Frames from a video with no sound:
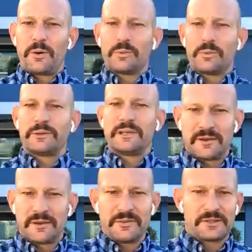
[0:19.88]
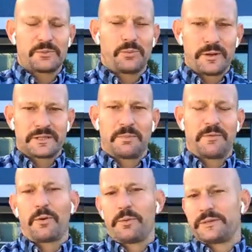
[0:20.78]
only done this once
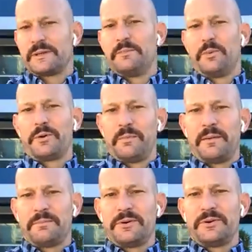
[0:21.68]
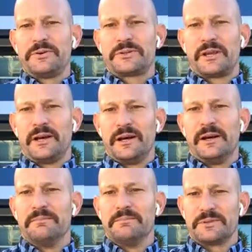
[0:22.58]
before with some board members.
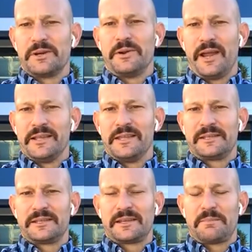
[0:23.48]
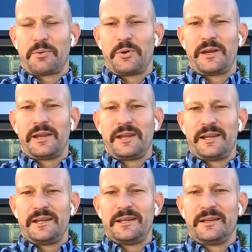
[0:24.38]
So yeah, this is a
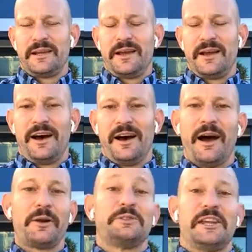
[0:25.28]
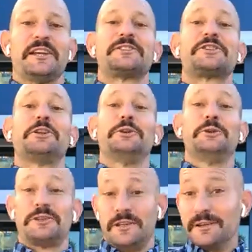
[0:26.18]
pretty, I don't want to say
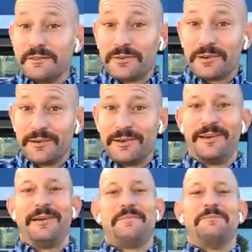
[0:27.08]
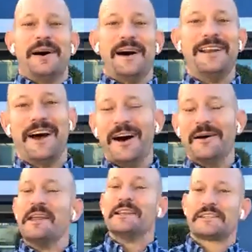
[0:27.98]
exclusive, but
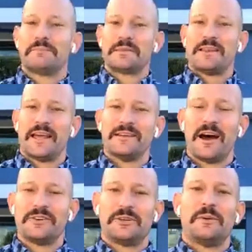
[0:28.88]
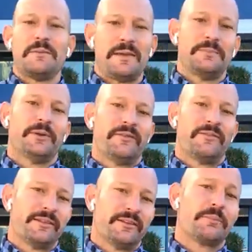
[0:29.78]
it is something that not too many people have
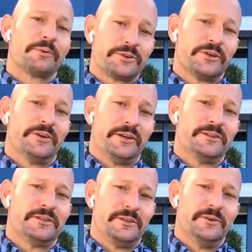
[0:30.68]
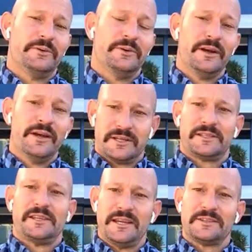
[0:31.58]
had the opportunity to
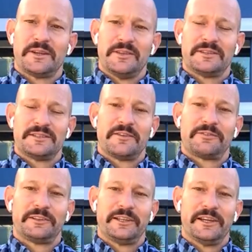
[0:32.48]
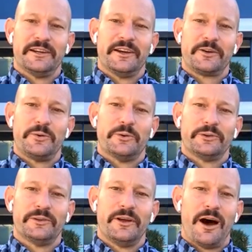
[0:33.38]
see. So this is definitely a
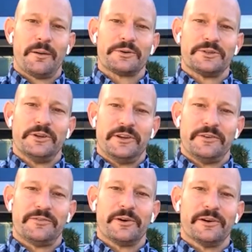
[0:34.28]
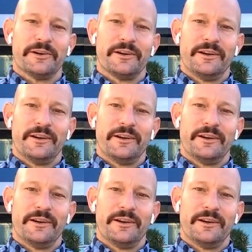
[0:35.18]
cool opportunity for